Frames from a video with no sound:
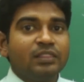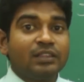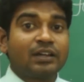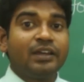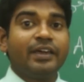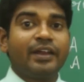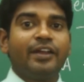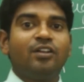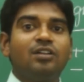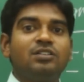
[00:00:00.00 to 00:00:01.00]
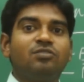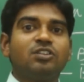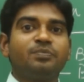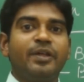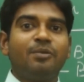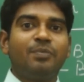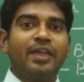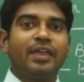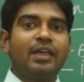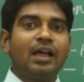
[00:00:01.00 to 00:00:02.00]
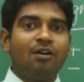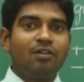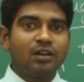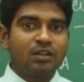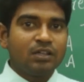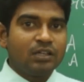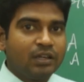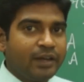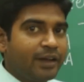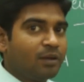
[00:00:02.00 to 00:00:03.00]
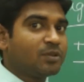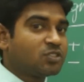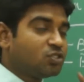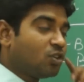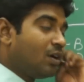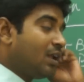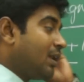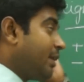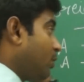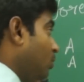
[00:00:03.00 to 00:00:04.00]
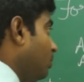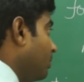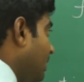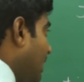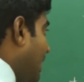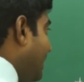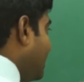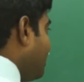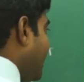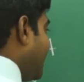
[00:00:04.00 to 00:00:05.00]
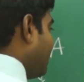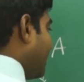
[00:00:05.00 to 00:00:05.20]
The clear ideology was made by our leader Mr. Jawaharlal Nehru and he made it